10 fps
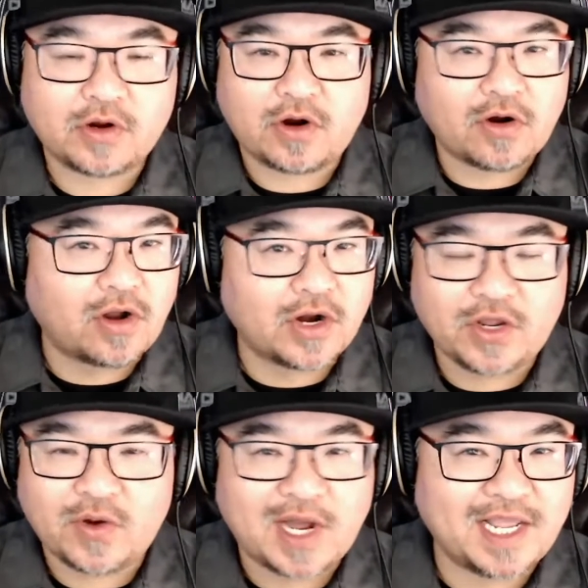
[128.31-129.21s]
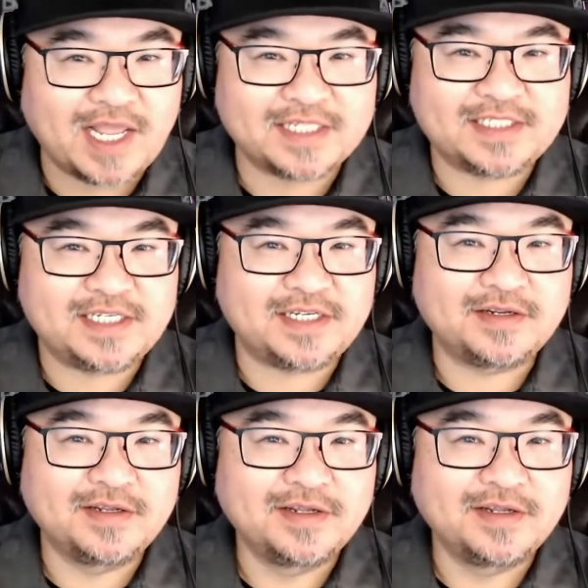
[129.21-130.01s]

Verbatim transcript: car audio high end scene.